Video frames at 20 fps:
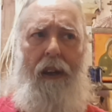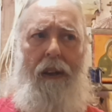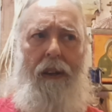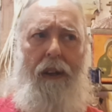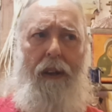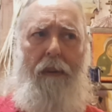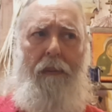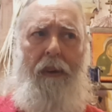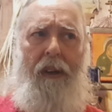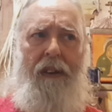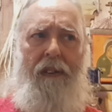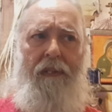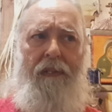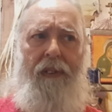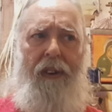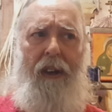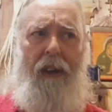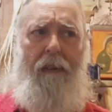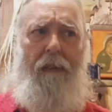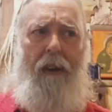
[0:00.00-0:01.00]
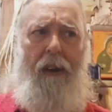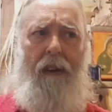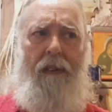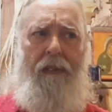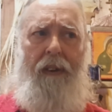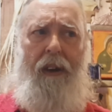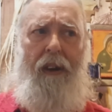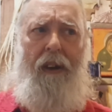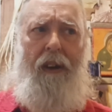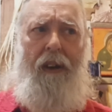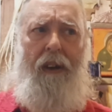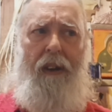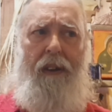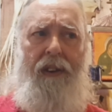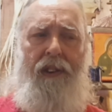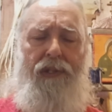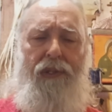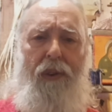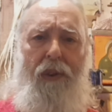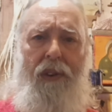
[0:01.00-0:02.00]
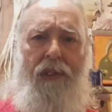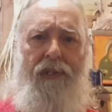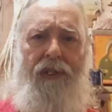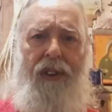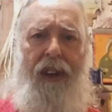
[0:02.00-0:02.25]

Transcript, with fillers: little bit of, uh, of a uh, discourse